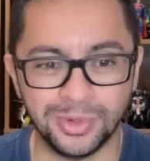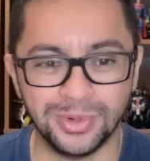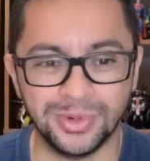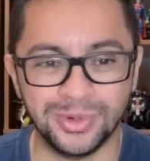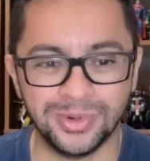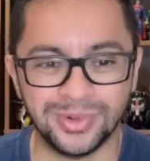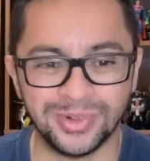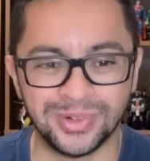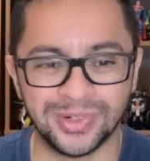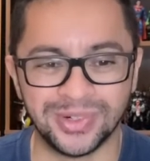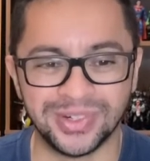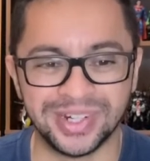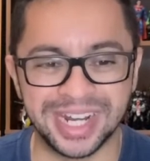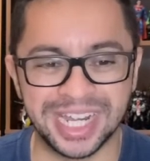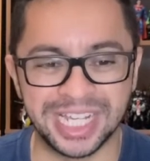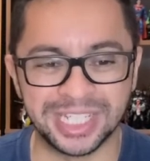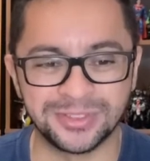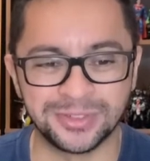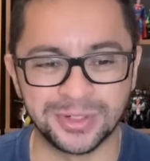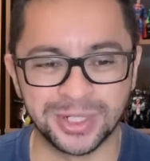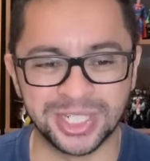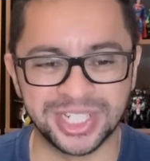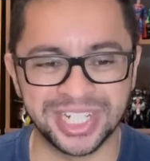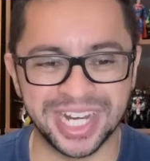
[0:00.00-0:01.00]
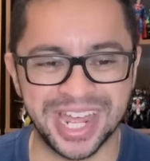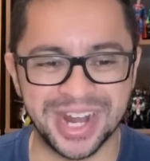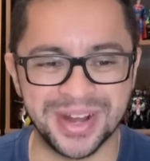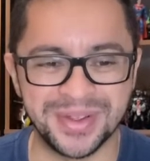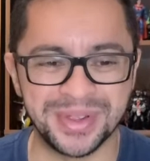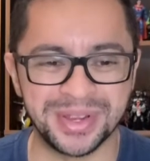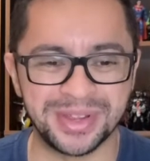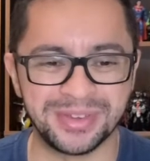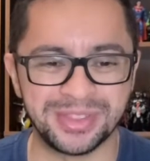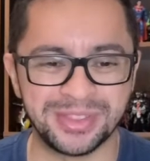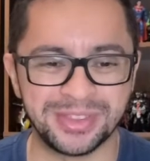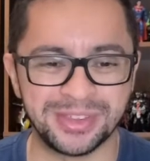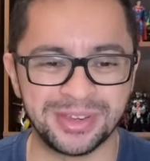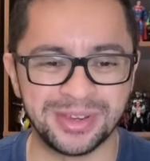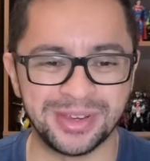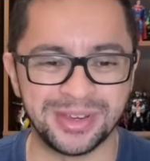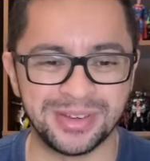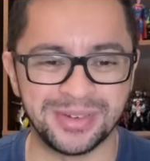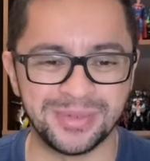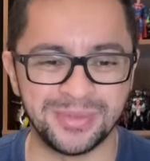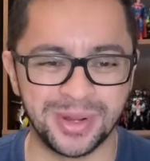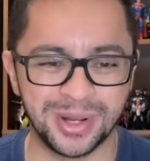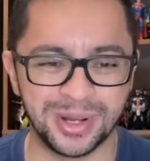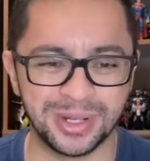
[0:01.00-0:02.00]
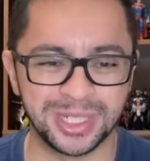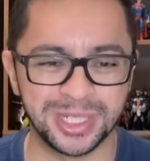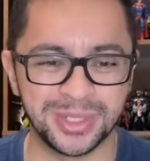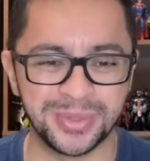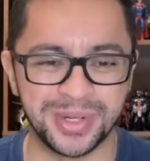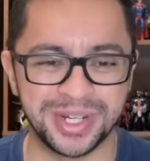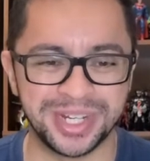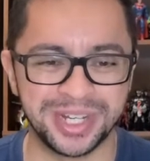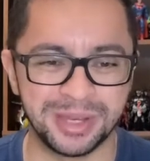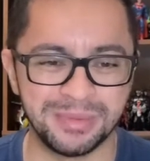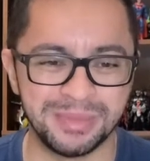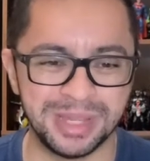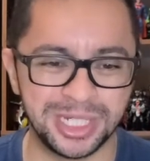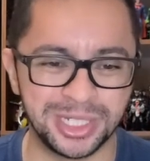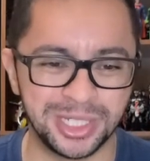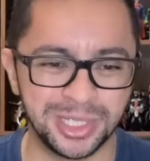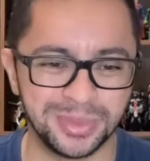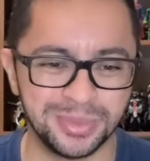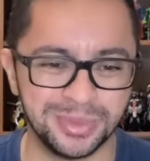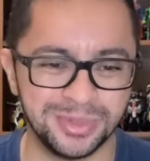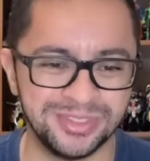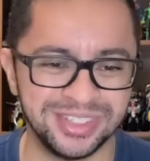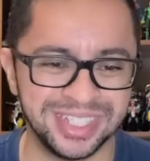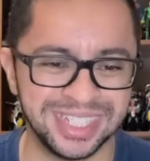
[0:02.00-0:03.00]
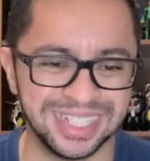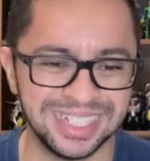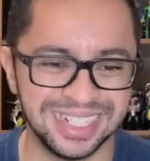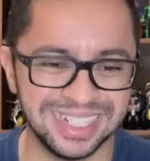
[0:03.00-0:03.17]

Ooh, nice foreshadowing girl. 101 Dalmatians movie.